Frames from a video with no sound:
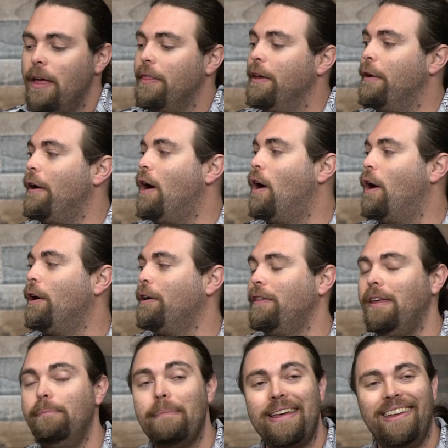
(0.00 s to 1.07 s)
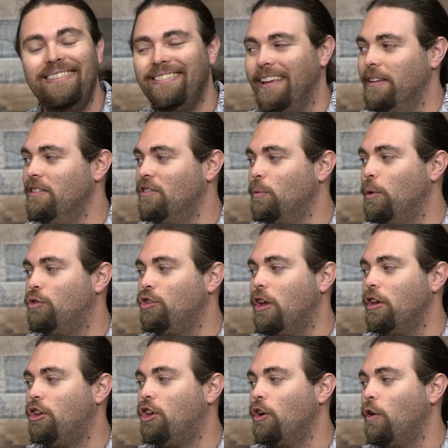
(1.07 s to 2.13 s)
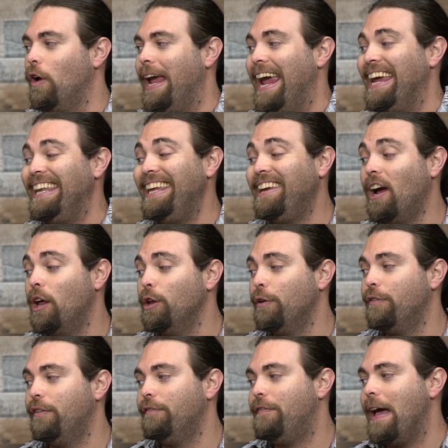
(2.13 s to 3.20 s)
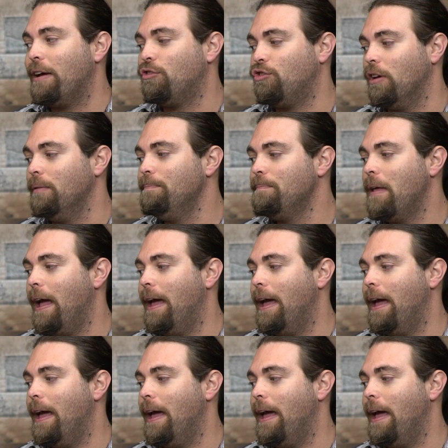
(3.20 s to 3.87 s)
There are the medicines, which can cure any color of infection,